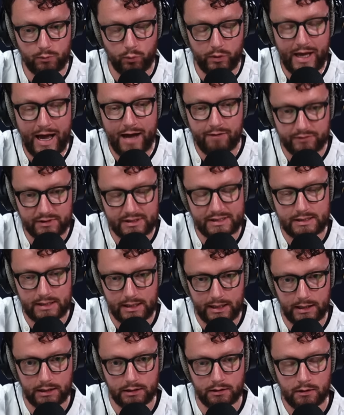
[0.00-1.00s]
we haven't
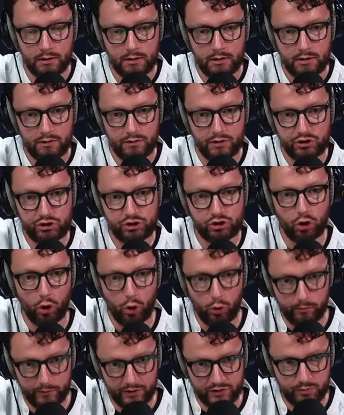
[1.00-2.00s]
seen the
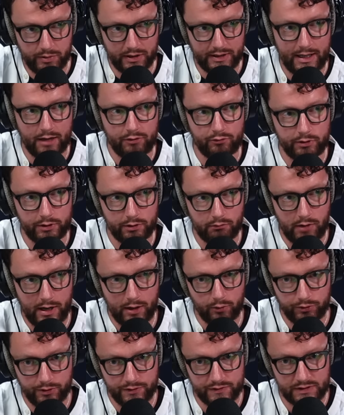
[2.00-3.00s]
storm that's been gathering
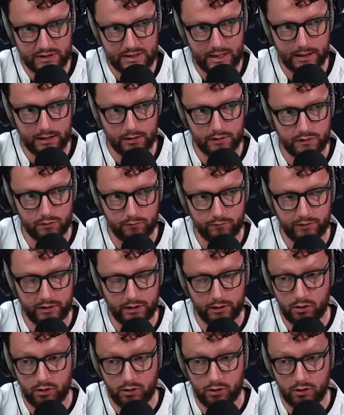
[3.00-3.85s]
around us and taking us off in